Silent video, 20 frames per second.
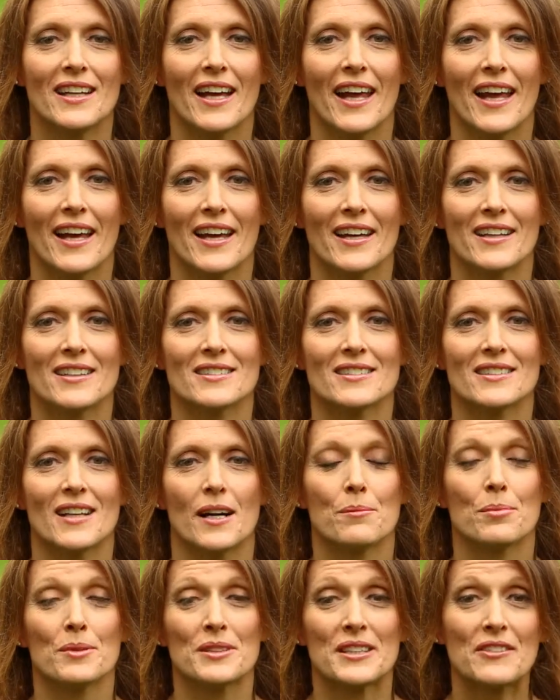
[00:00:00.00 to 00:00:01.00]
and a
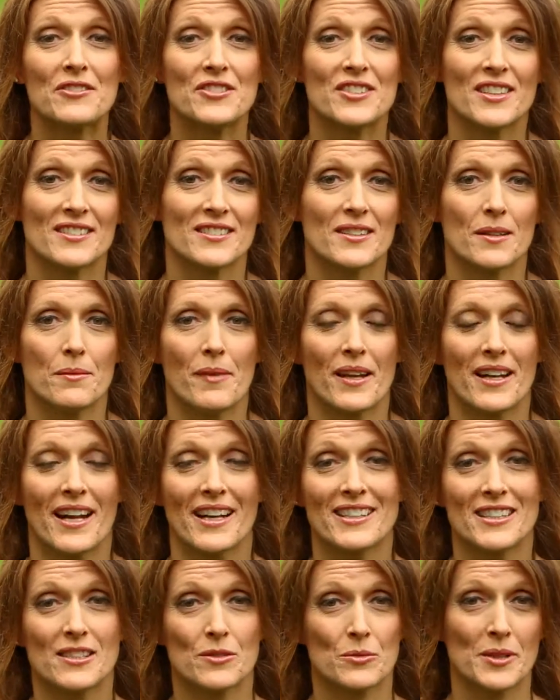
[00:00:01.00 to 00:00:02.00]
belief system that I
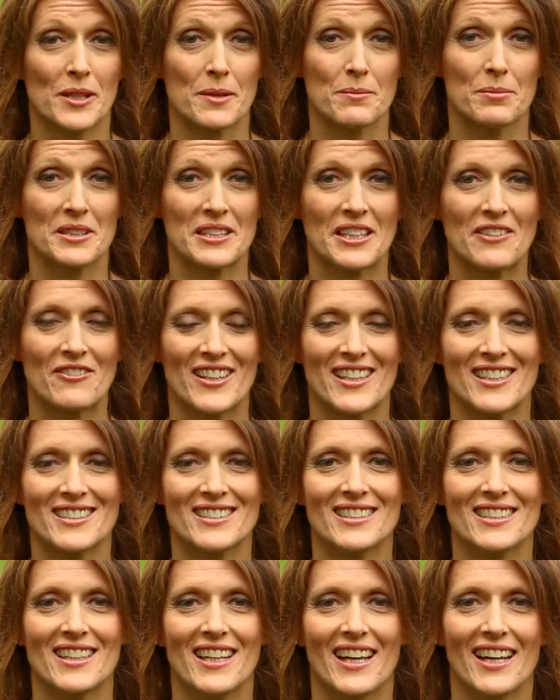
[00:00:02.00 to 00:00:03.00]
didn't really believe in,